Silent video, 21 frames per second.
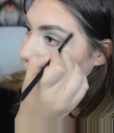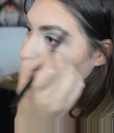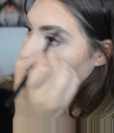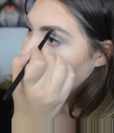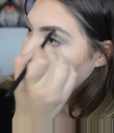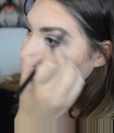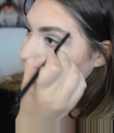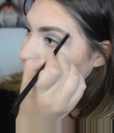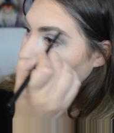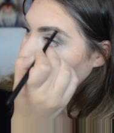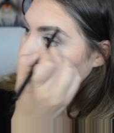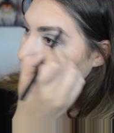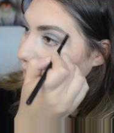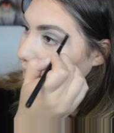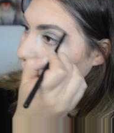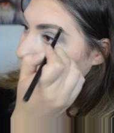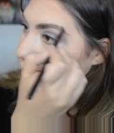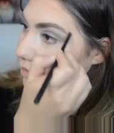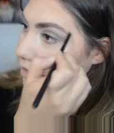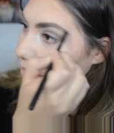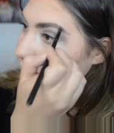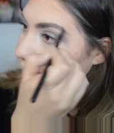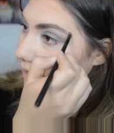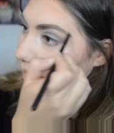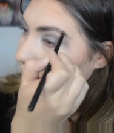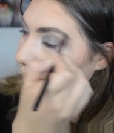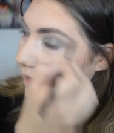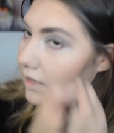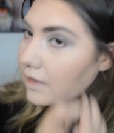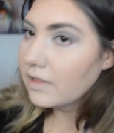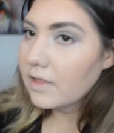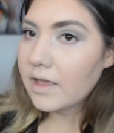of someone who's been
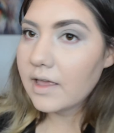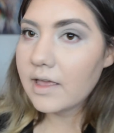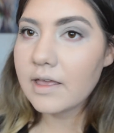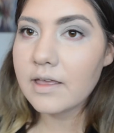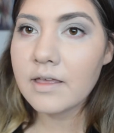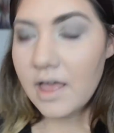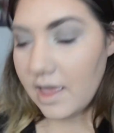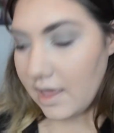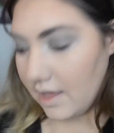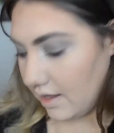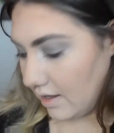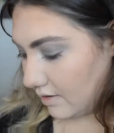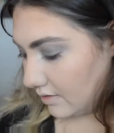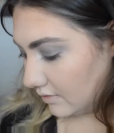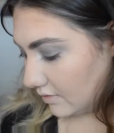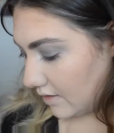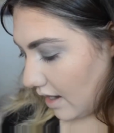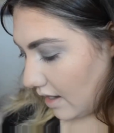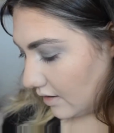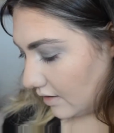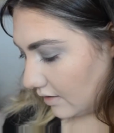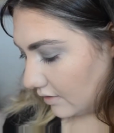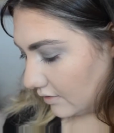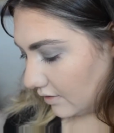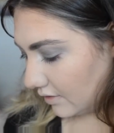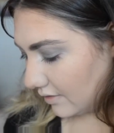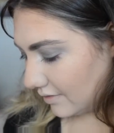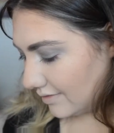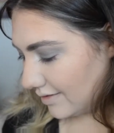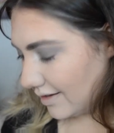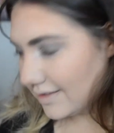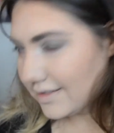killing and kind of
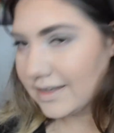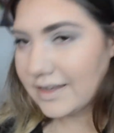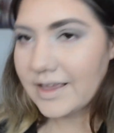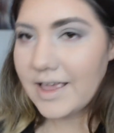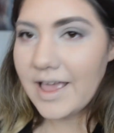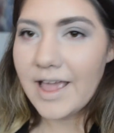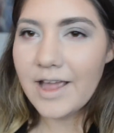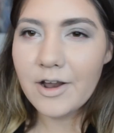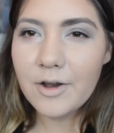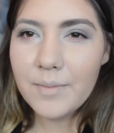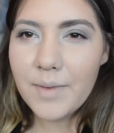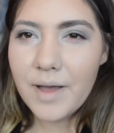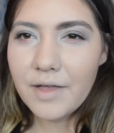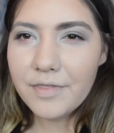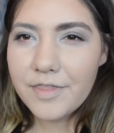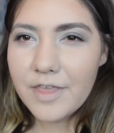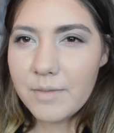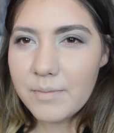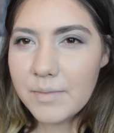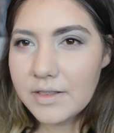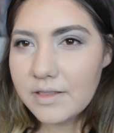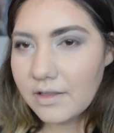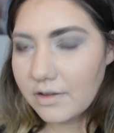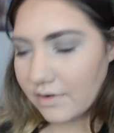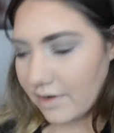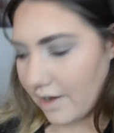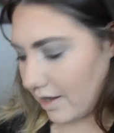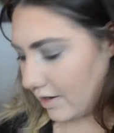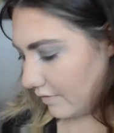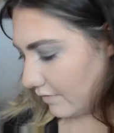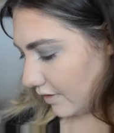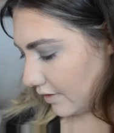like doesn't care about them, and they're
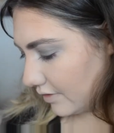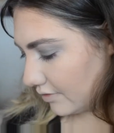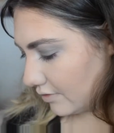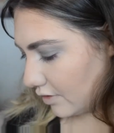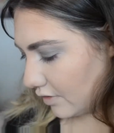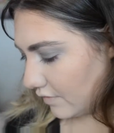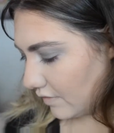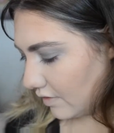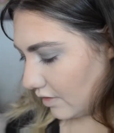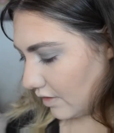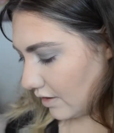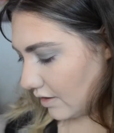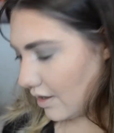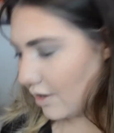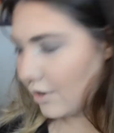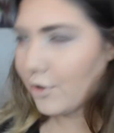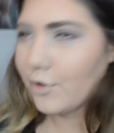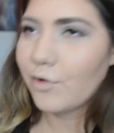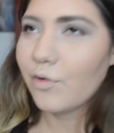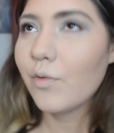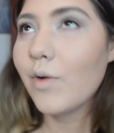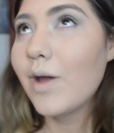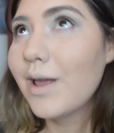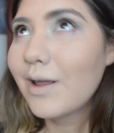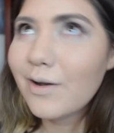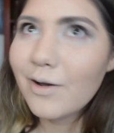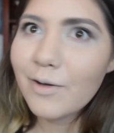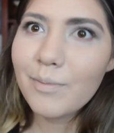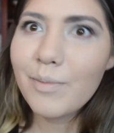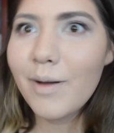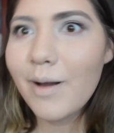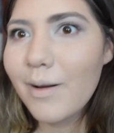kind of like serving like a
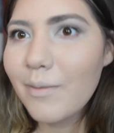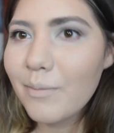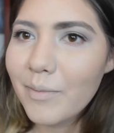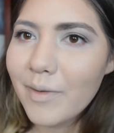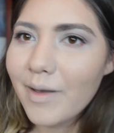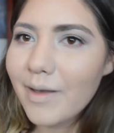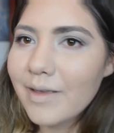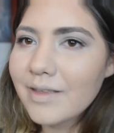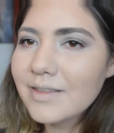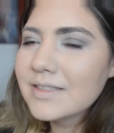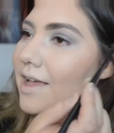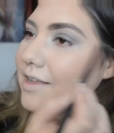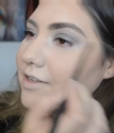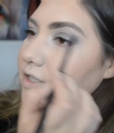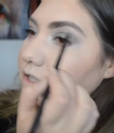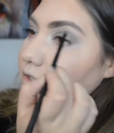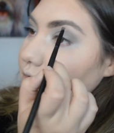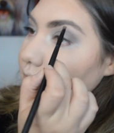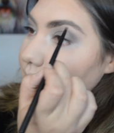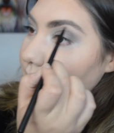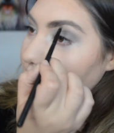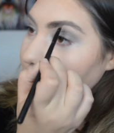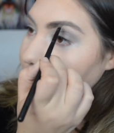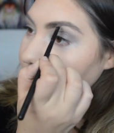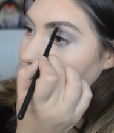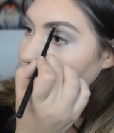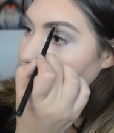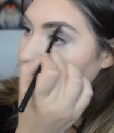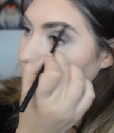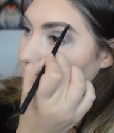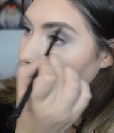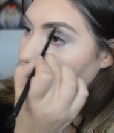greater purpose, it just reminded
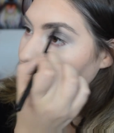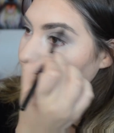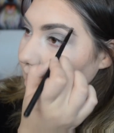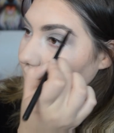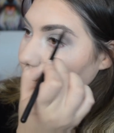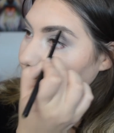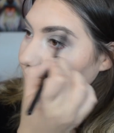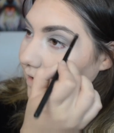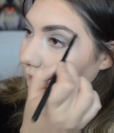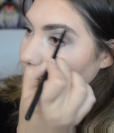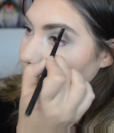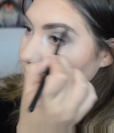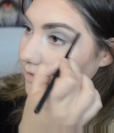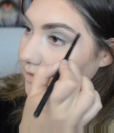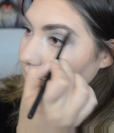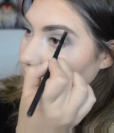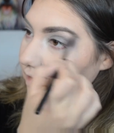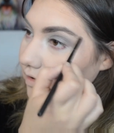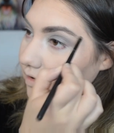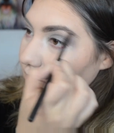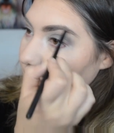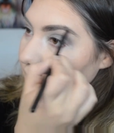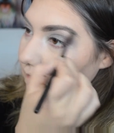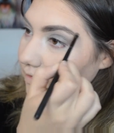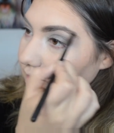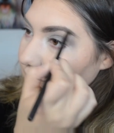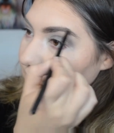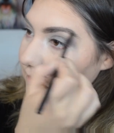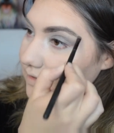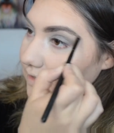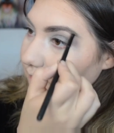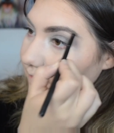me of how Sal how
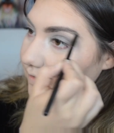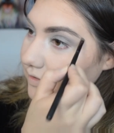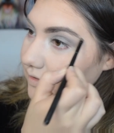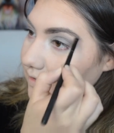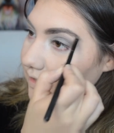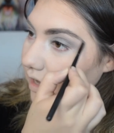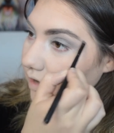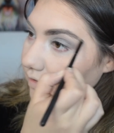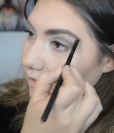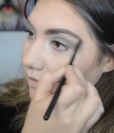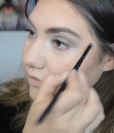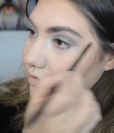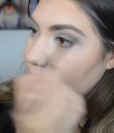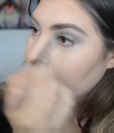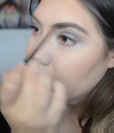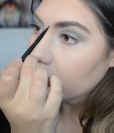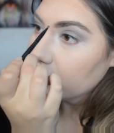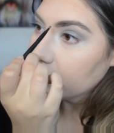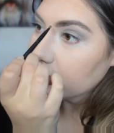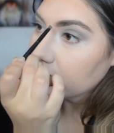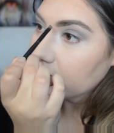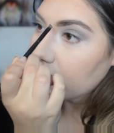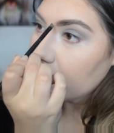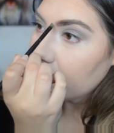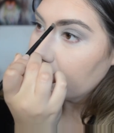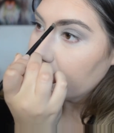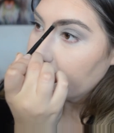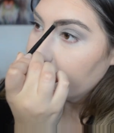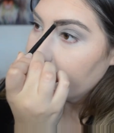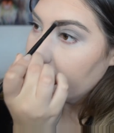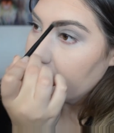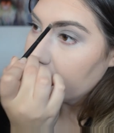like Stefan Salvatore just kind
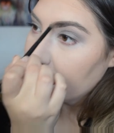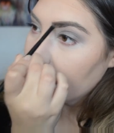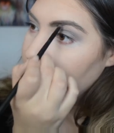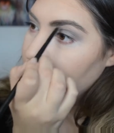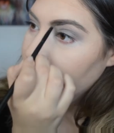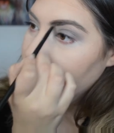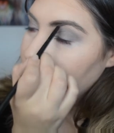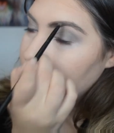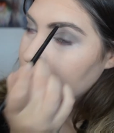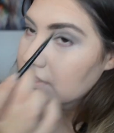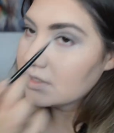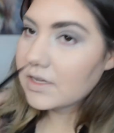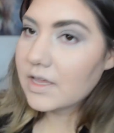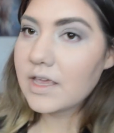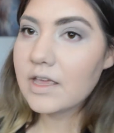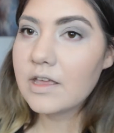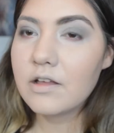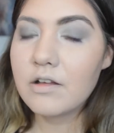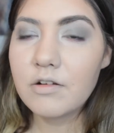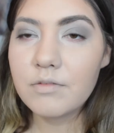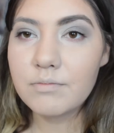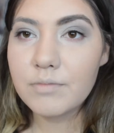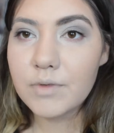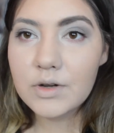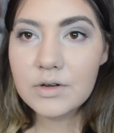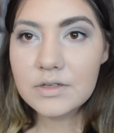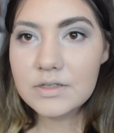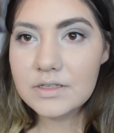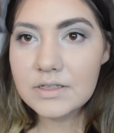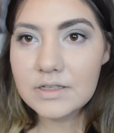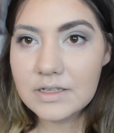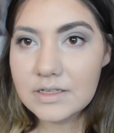of like would just kill
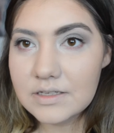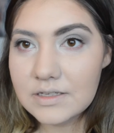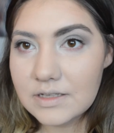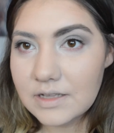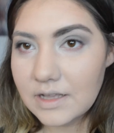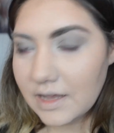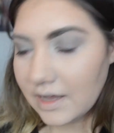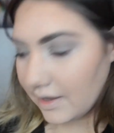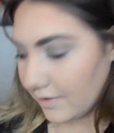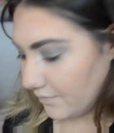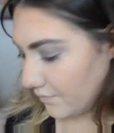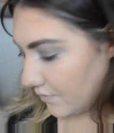mercilessly